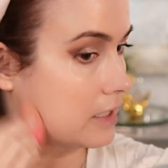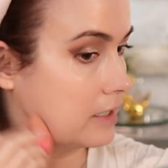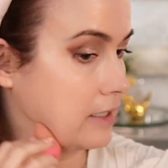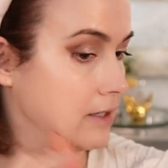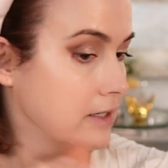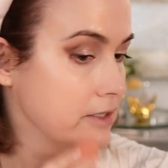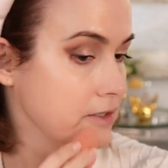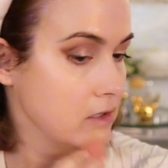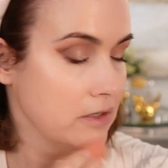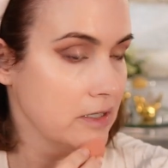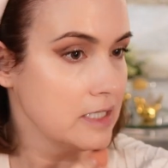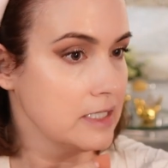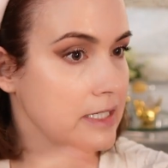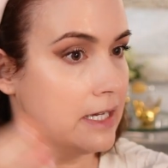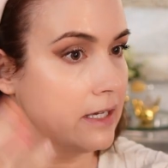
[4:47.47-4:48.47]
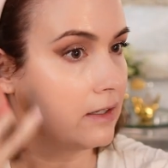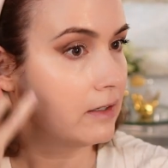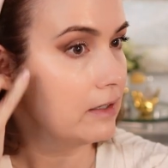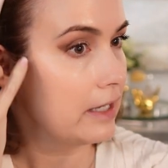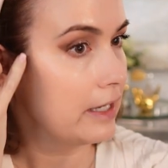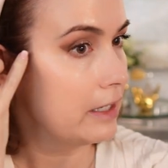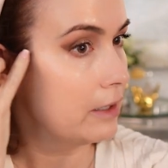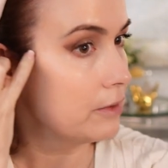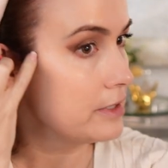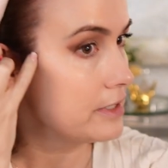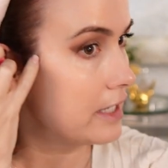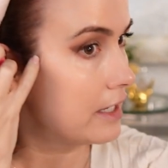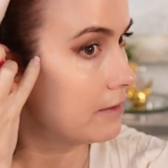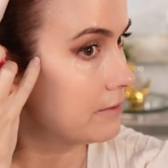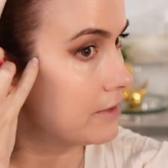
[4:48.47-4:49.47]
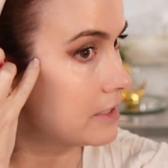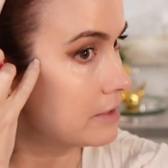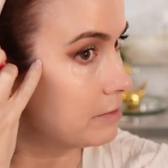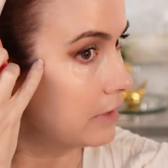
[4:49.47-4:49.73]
Now, as you can tell, I always have this